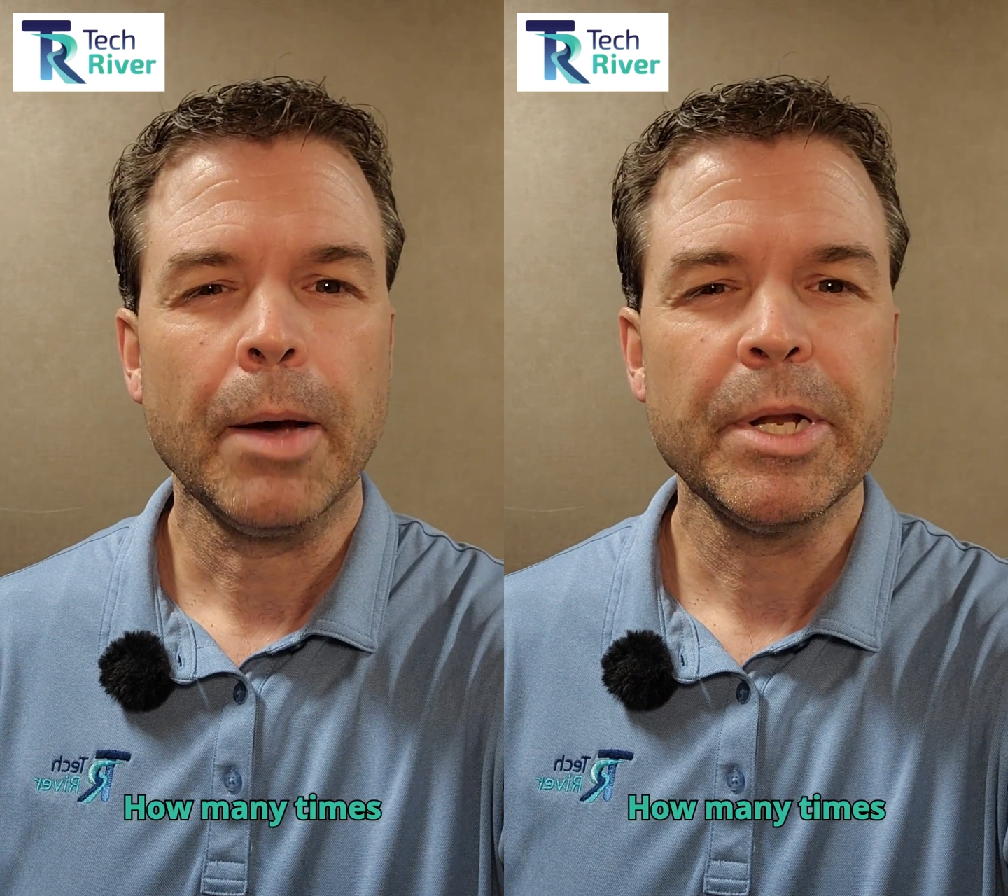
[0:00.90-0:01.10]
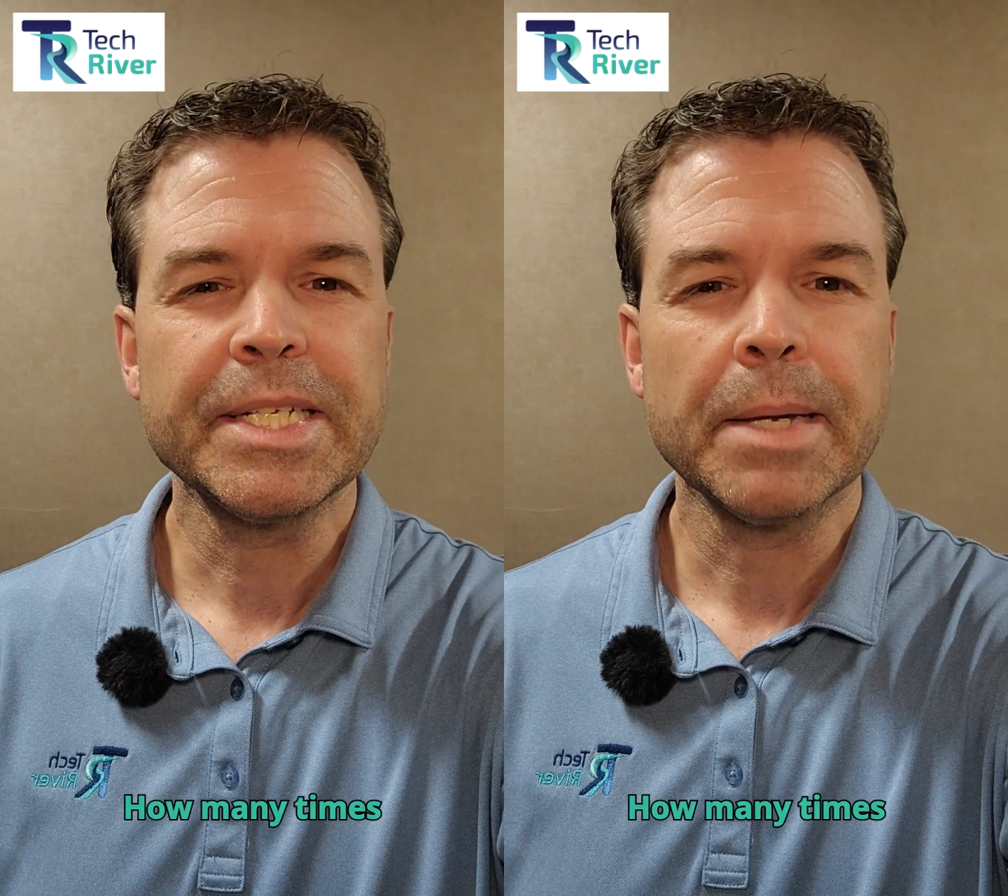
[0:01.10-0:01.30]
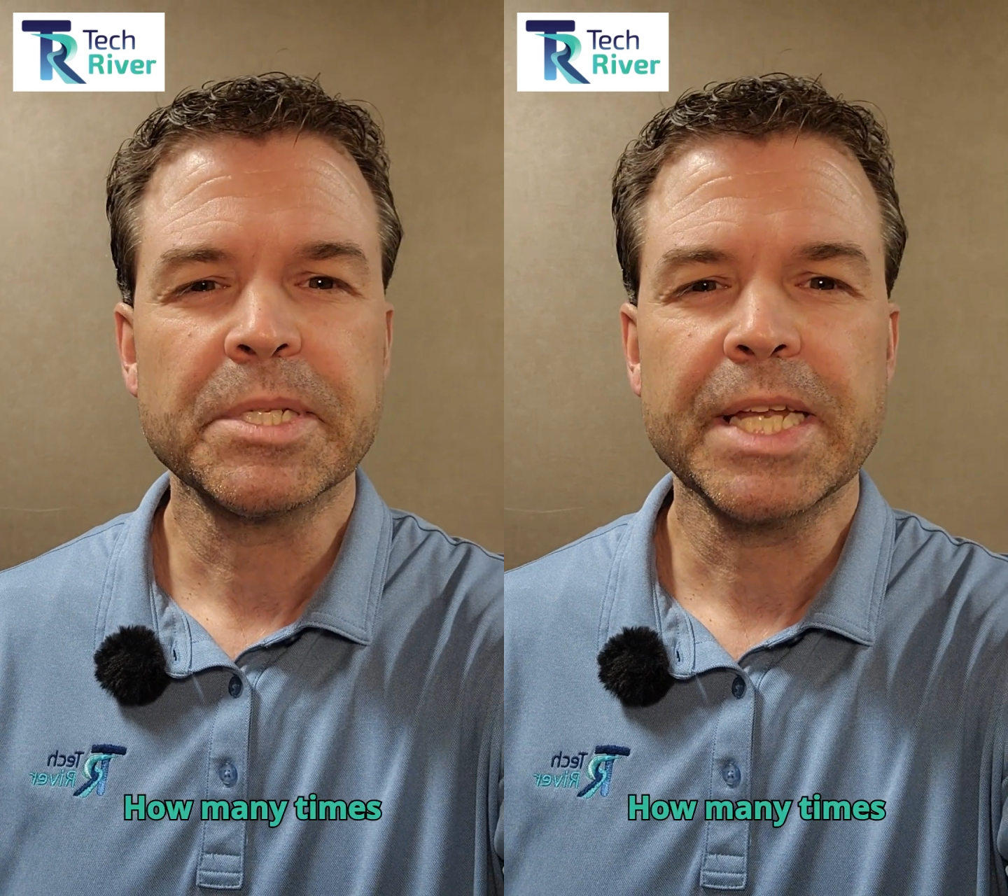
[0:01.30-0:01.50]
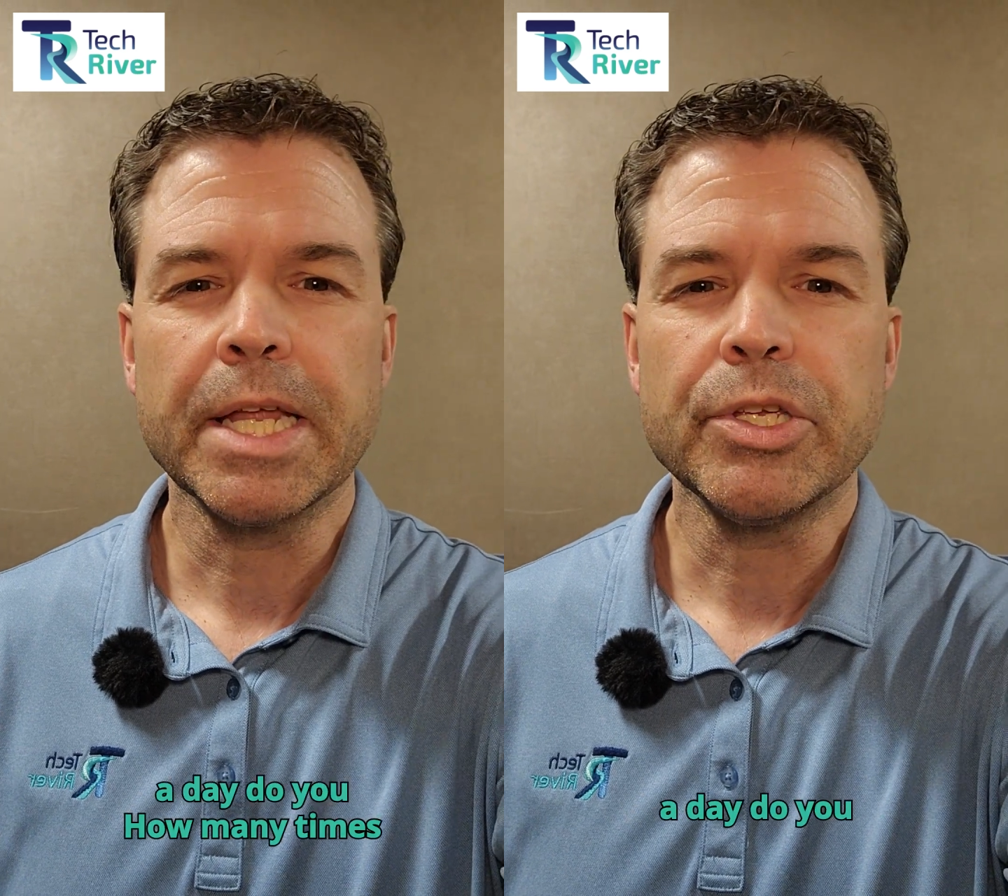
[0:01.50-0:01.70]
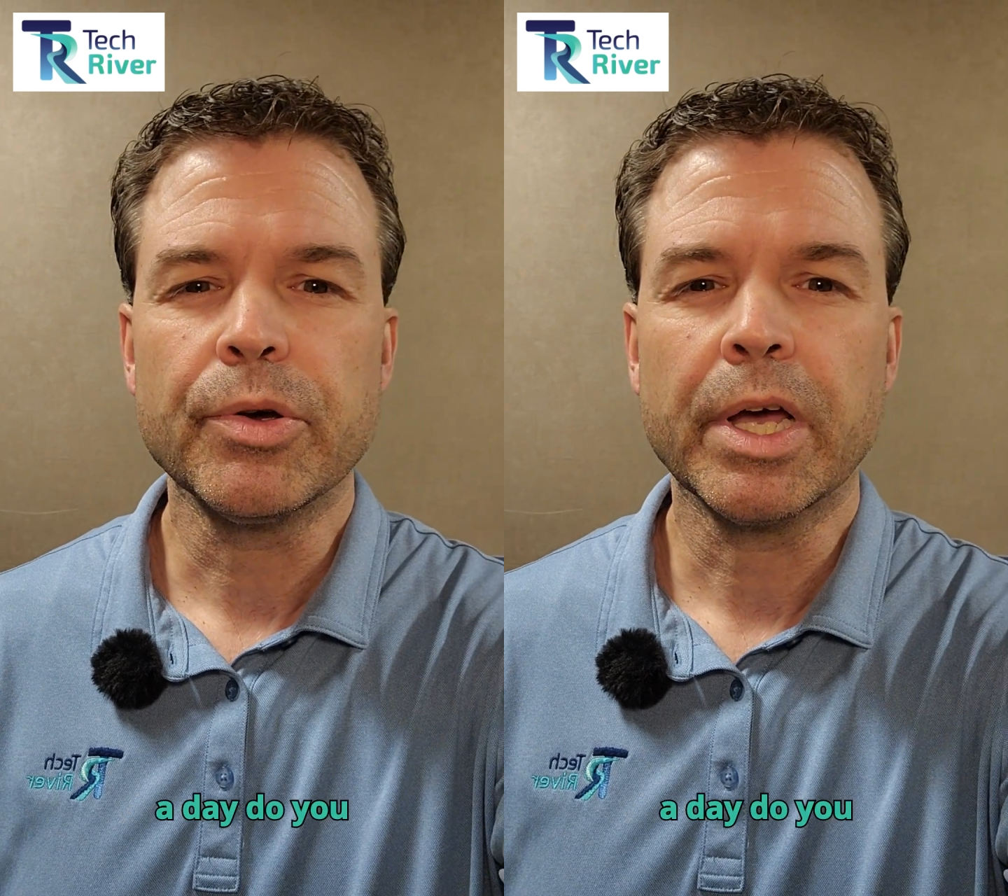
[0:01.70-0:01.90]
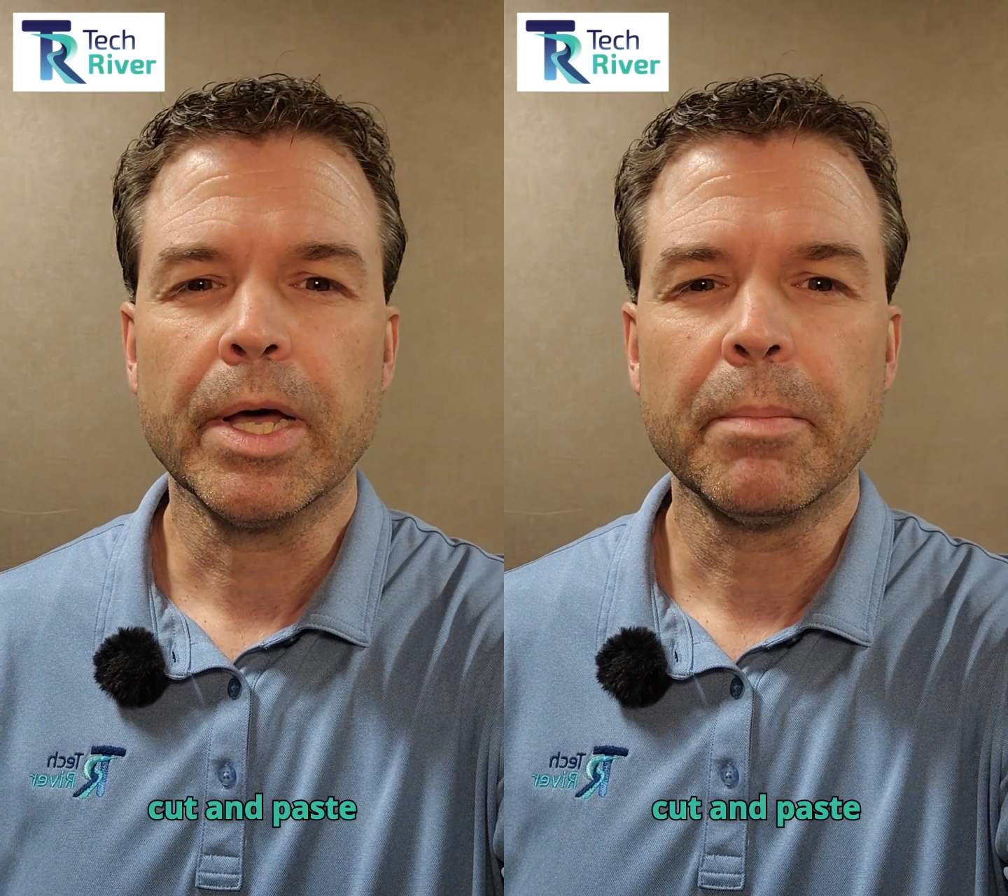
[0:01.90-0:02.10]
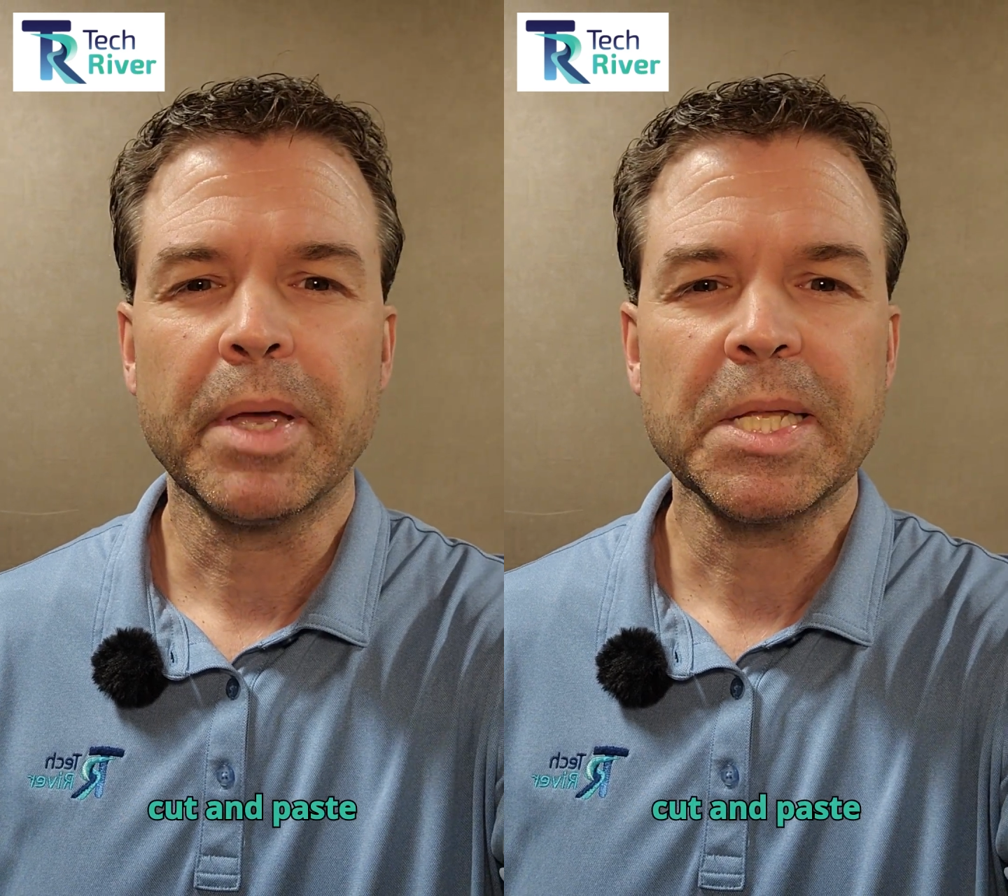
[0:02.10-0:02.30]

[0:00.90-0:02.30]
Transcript: How many times a day do you cut and